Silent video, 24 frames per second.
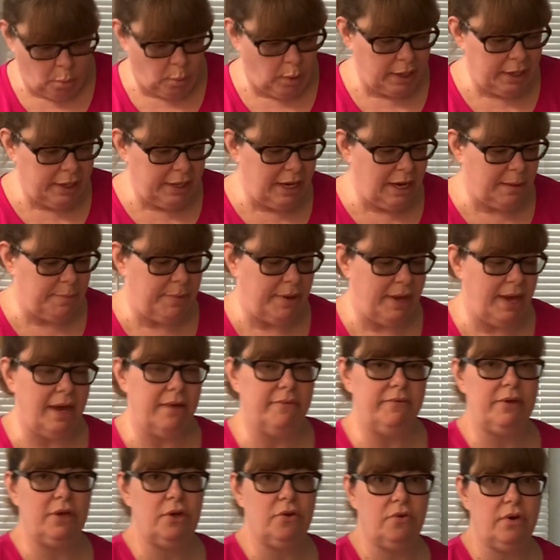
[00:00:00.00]
1 cup of
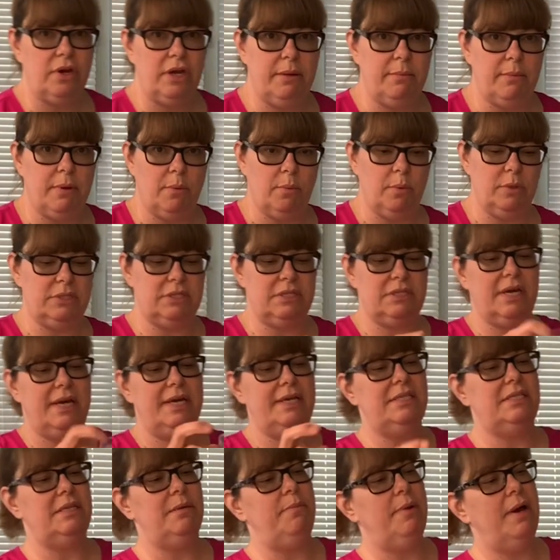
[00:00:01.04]
heavy cream, and what's
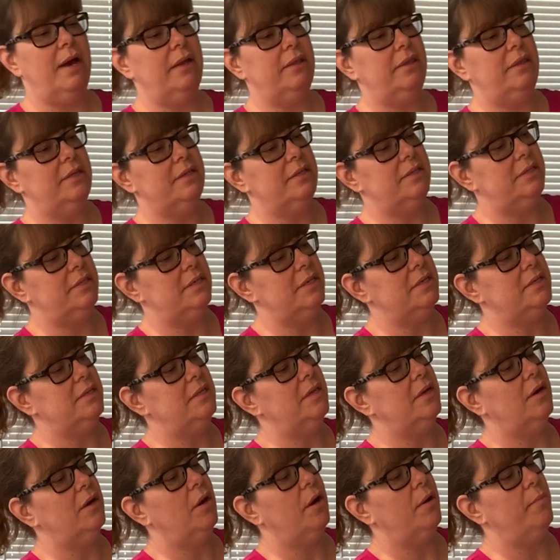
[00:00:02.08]
nice about this is
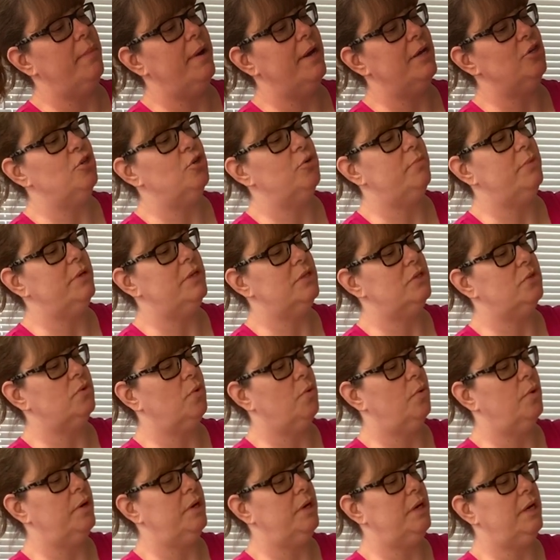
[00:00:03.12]
there are measurements
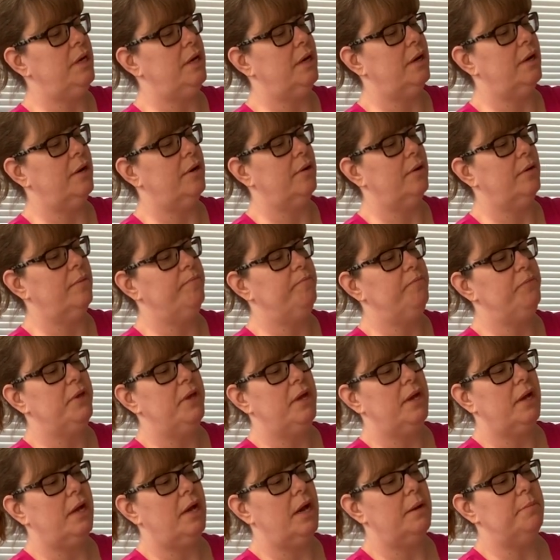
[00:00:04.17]
on here.
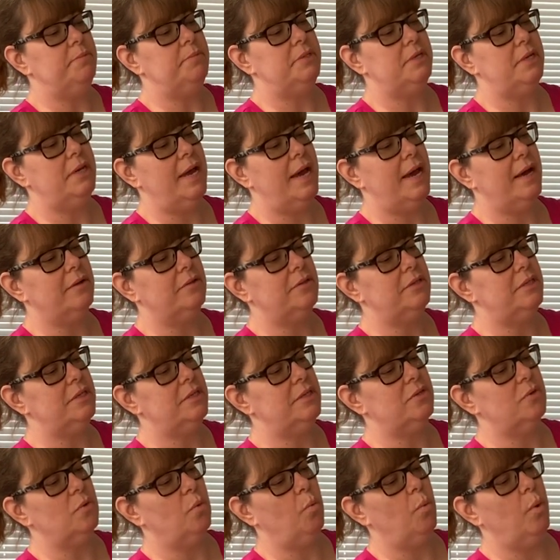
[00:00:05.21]
Cups and
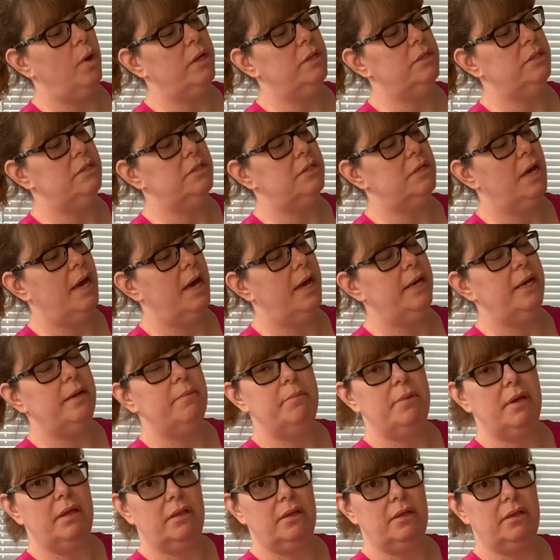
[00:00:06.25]
ounces on one side and
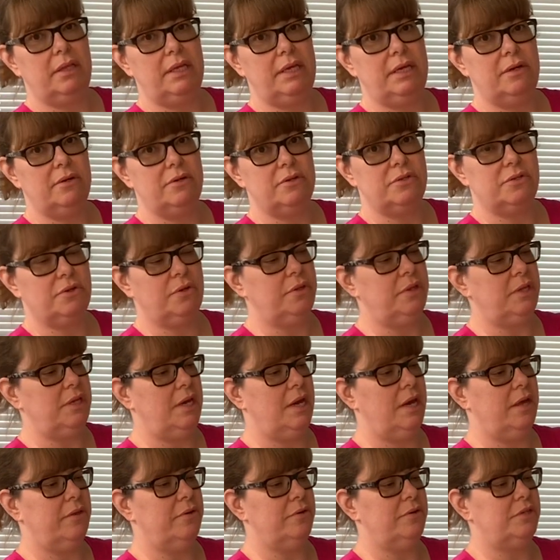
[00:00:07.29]
milliliters on the
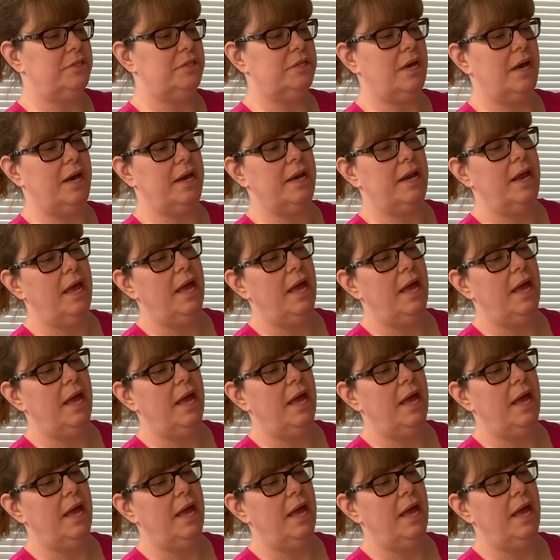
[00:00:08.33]
other side.